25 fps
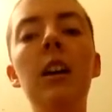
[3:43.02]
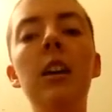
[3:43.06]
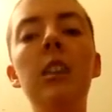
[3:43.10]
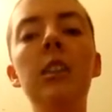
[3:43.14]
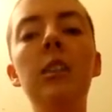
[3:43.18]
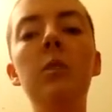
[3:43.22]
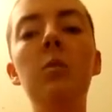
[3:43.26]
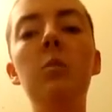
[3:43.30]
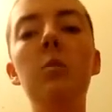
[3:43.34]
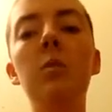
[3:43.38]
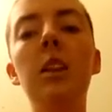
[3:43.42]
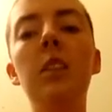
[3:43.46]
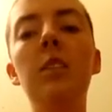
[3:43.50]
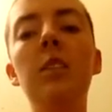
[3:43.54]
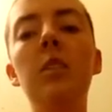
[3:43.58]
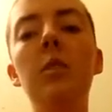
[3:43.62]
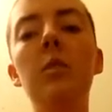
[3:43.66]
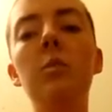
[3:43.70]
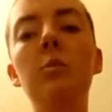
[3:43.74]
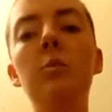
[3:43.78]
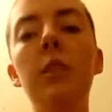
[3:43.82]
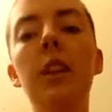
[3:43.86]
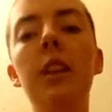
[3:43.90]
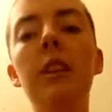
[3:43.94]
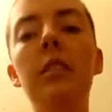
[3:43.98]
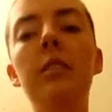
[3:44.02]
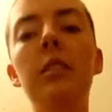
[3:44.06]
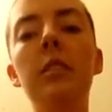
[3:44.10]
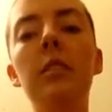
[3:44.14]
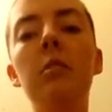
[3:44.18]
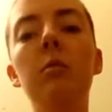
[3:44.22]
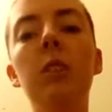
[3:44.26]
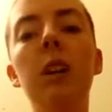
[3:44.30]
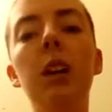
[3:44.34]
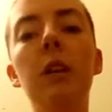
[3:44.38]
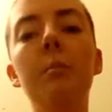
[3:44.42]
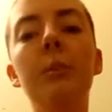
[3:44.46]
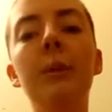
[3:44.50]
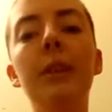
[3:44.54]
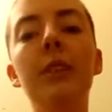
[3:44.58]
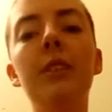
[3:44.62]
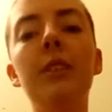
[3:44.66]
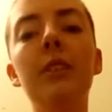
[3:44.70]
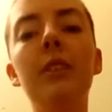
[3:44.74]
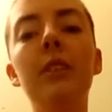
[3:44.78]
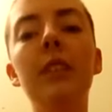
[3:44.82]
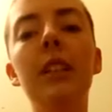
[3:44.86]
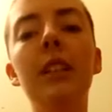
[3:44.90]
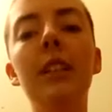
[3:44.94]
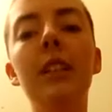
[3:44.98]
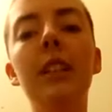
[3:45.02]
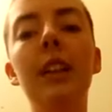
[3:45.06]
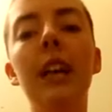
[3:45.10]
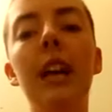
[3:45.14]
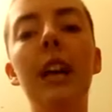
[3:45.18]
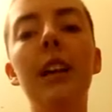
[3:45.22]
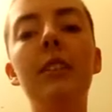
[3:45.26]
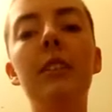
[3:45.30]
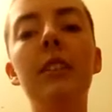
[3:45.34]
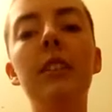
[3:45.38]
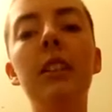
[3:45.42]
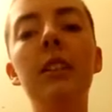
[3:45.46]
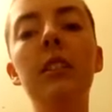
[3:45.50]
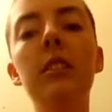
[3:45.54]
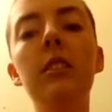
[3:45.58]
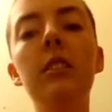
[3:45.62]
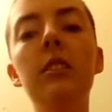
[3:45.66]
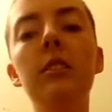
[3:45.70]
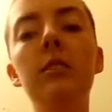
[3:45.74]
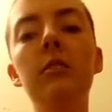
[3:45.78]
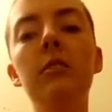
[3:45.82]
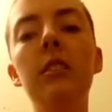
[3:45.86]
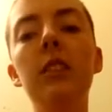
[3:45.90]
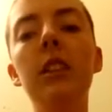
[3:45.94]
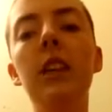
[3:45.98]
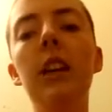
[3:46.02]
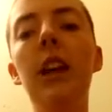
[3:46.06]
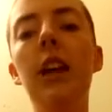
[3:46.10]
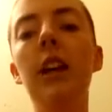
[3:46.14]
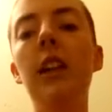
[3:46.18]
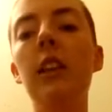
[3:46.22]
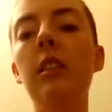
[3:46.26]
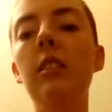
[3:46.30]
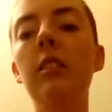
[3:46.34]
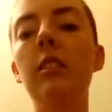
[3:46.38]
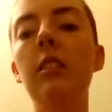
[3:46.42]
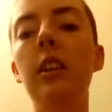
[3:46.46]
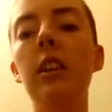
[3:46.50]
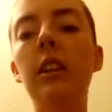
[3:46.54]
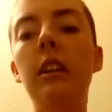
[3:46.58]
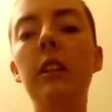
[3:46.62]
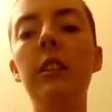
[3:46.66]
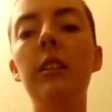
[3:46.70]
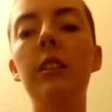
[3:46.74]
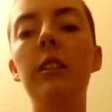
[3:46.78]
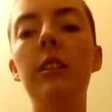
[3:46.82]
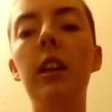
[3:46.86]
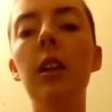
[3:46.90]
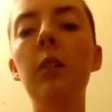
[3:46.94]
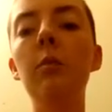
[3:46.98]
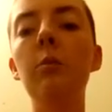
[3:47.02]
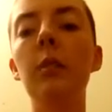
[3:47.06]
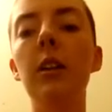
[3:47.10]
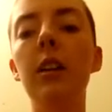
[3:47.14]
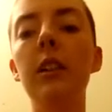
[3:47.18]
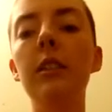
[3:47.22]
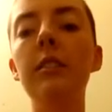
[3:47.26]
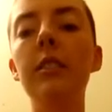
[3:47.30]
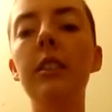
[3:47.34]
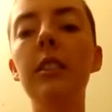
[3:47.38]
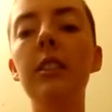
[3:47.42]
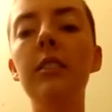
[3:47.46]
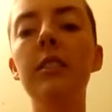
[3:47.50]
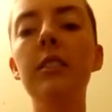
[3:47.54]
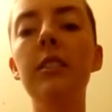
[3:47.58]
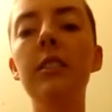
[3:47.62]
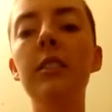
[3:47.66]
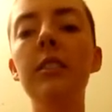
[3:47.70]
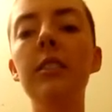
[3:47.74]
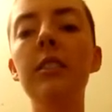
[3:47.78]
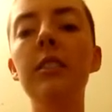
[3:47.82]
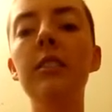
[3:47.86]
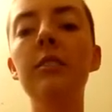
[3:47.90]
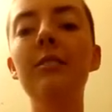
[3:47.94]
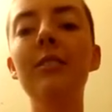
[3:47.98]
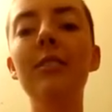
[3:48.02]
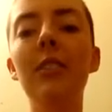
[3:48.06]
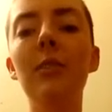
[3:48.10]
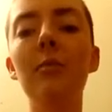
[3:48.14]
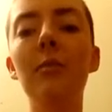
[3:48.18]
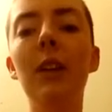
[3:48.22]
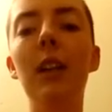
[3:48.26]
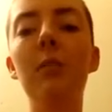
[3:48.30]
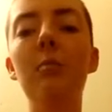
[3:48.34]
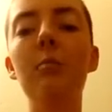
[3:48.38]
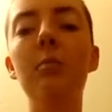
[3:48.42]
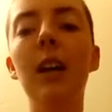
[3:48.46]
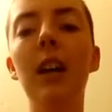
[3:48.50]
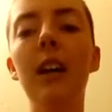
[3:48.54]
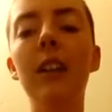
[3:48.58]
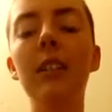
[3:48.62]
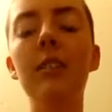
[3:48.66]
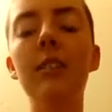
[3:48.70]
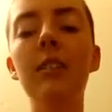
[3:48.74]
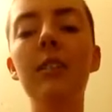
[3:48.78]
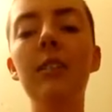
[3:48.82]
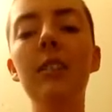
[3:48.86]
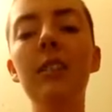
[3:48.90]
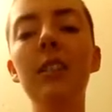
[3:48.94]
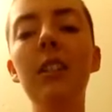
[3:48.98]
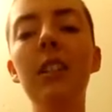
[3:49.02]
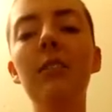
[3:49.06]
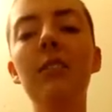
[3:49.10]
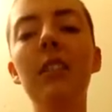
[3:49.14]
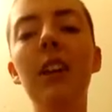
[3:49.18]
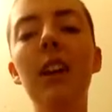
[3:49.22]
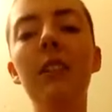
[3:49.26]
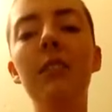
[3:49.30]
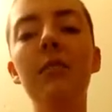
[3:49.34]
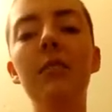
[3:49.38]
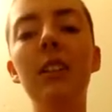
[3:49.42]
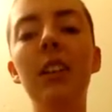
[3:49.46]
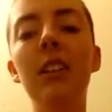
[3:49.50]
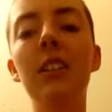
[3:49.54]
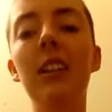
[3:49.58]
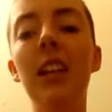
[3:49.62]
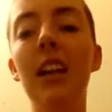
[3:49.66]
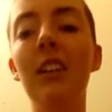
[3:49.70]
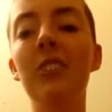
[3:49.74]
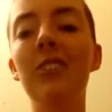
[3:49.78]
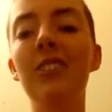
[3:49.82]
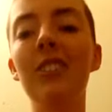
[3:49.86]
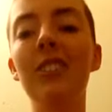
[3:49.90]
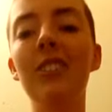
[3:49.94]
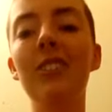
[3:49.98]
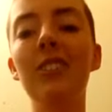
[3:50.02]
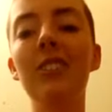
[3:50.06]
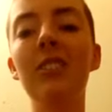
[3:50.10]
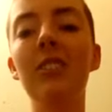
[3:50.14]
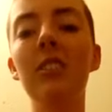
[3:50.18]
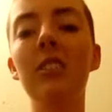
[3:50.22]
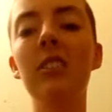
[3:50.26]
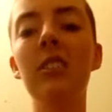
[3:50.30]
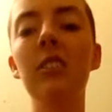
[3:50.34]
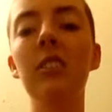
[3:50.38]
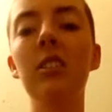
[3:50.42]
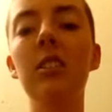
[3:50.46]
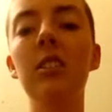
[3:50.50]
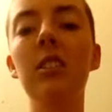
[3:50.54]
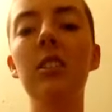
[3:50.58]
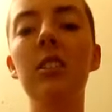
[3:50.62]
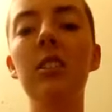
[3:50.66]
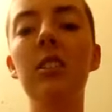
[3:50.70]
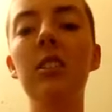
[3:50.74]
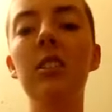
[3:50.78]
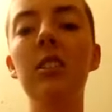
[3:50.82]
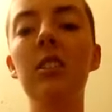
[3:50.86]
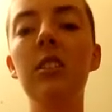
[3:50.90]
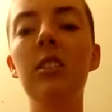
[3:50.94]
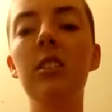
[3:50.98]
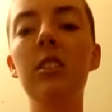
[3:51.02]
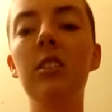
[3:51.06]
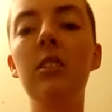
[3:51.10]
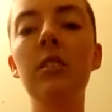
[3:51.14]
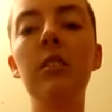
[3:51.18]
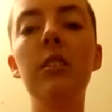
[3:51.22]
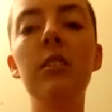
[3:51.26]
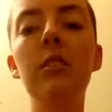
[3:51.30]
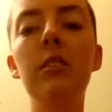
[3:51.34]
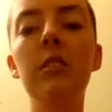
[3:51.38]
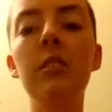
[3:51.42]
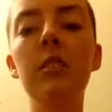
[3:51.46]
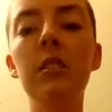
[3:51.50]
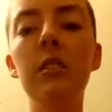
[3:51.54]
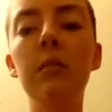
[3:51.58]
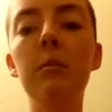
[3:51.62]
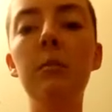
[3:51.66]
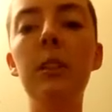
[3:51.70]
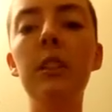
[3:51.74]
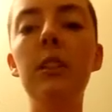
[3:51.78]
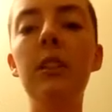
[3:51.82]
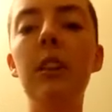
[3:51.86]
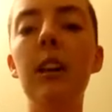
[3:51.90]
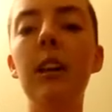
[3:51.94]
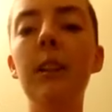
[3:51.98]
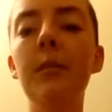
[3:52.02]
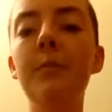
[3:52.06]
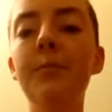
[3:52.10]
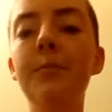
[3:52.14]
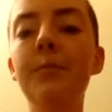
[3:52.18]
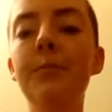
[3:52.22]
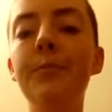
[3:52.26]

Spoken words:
It is one of those places where a person can get literally anything they want for the right price if they have the connections to be there.